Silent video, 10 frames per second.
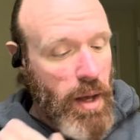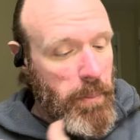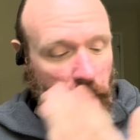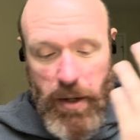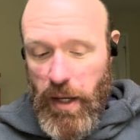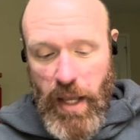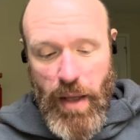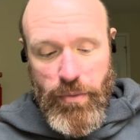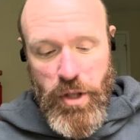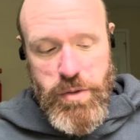But
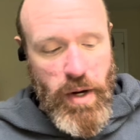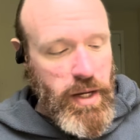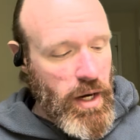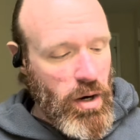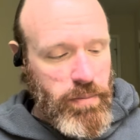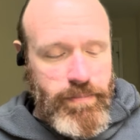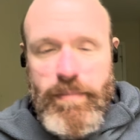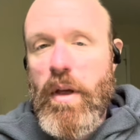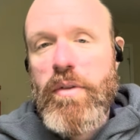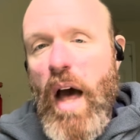again, this right here,
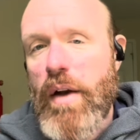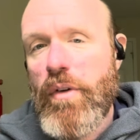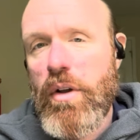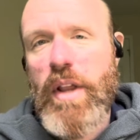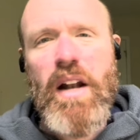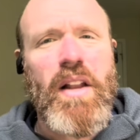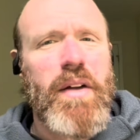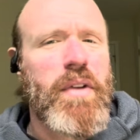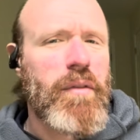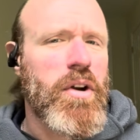not a, not a
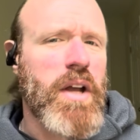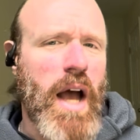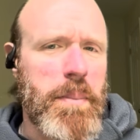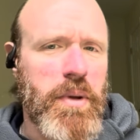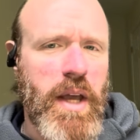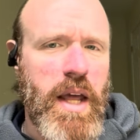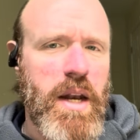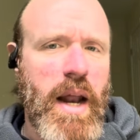lot, not very complicated.